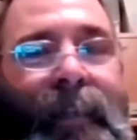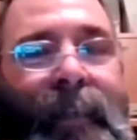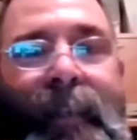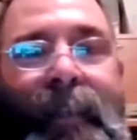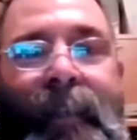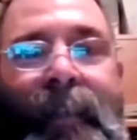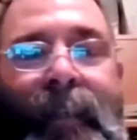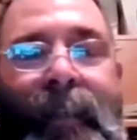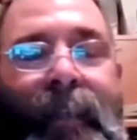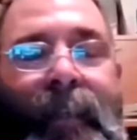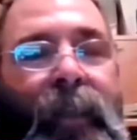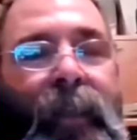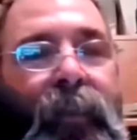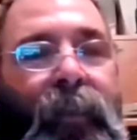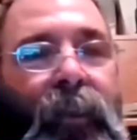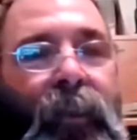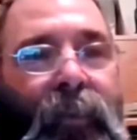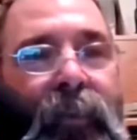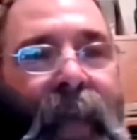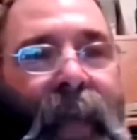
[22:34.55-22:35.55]
Didn't get
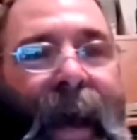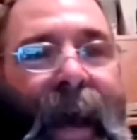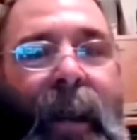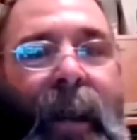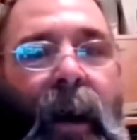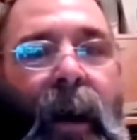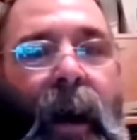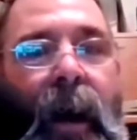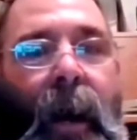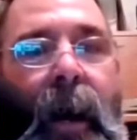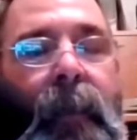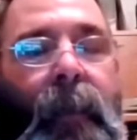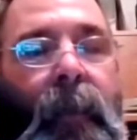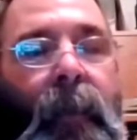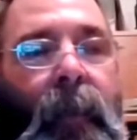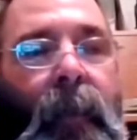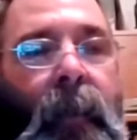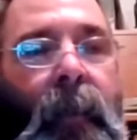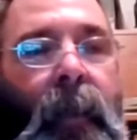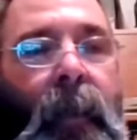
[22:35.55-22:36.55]
it that
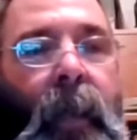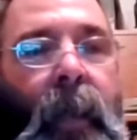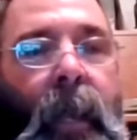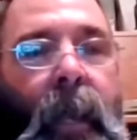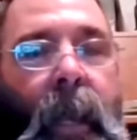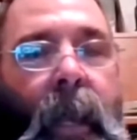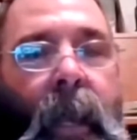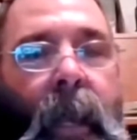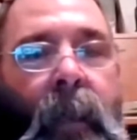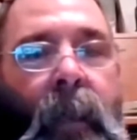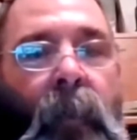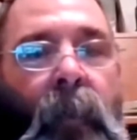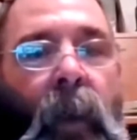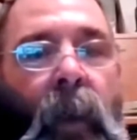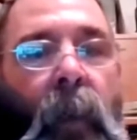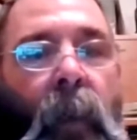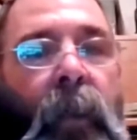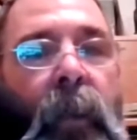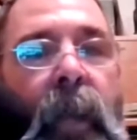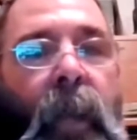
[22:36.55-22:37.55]
hot, and
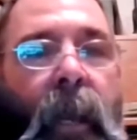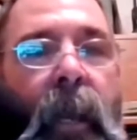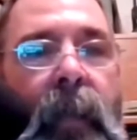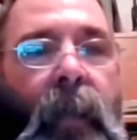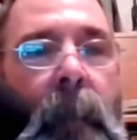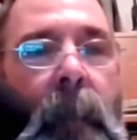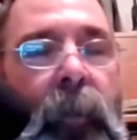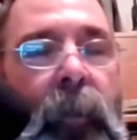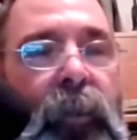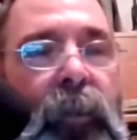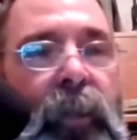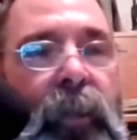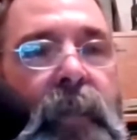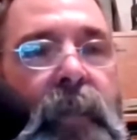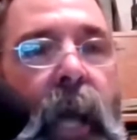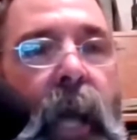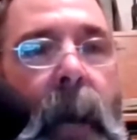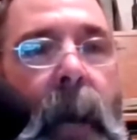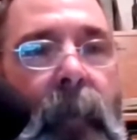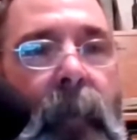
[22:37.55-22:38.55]
I went ahead and I put
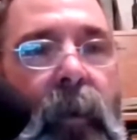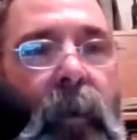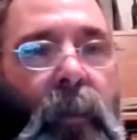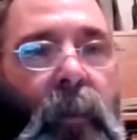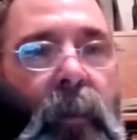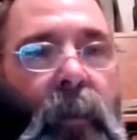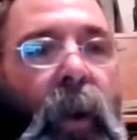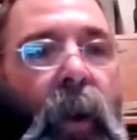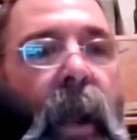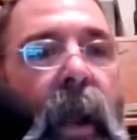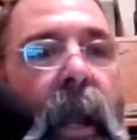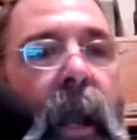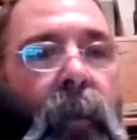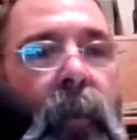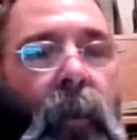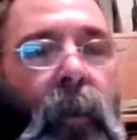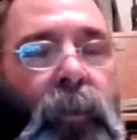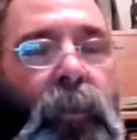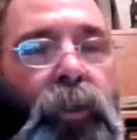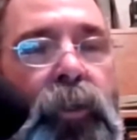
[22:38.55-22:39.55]
the top part of the
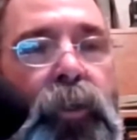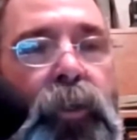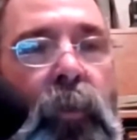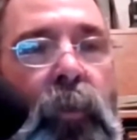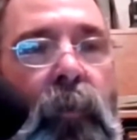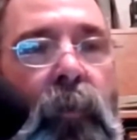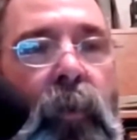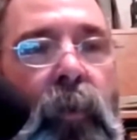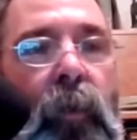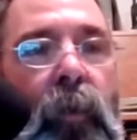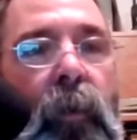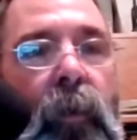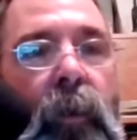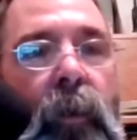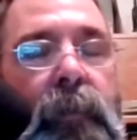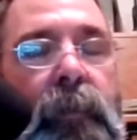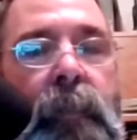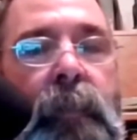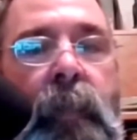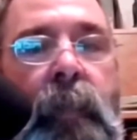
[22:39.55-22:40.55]
brand on the shoulder of the
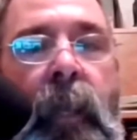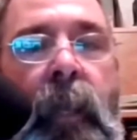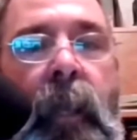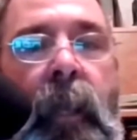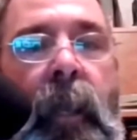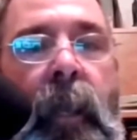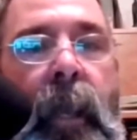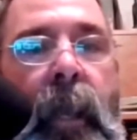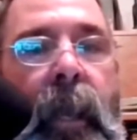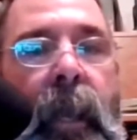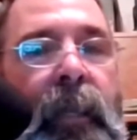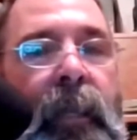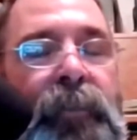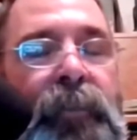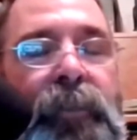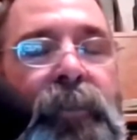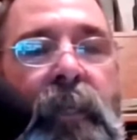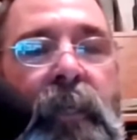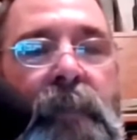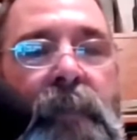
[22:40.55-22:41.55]
horse, and it
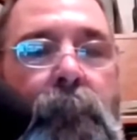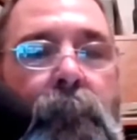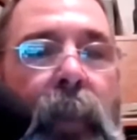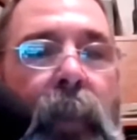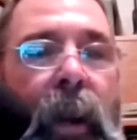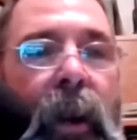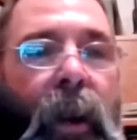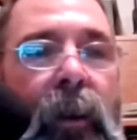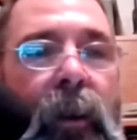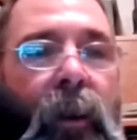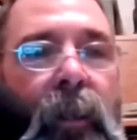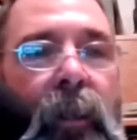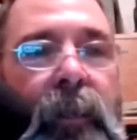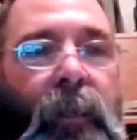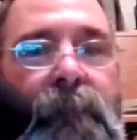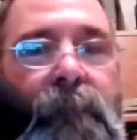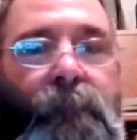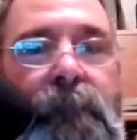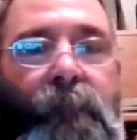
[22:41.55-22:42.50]
just barely